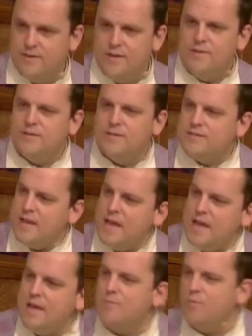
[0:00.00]
The
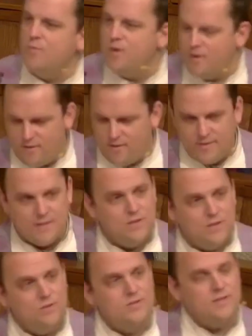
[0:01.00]
same word that's
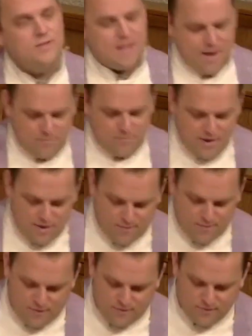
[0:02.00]
used in that
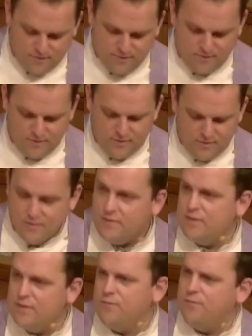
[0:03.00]
parable,
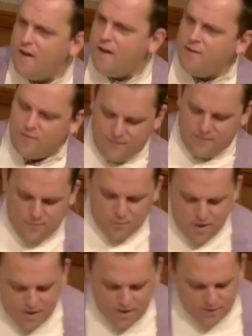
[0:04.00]
that the father of the
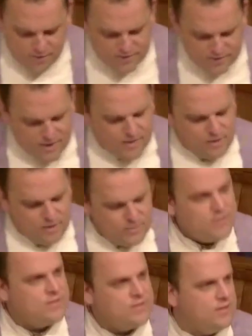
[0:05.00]
prodigal son
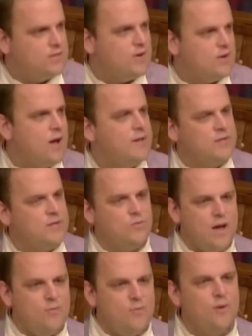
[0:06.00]
uses to describe his
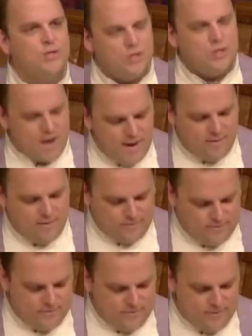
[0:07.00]
wayward child,
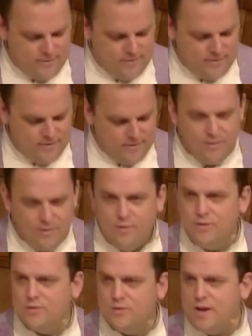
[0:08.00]
who
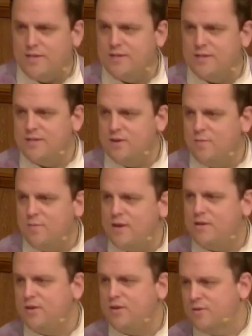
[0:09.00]
has wasted so much
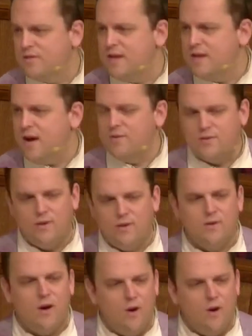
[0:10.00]
and who has now
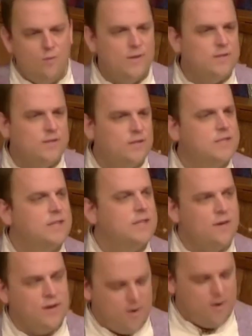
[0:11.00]
returned home into his
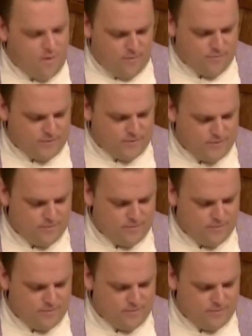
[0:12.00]
loving arms,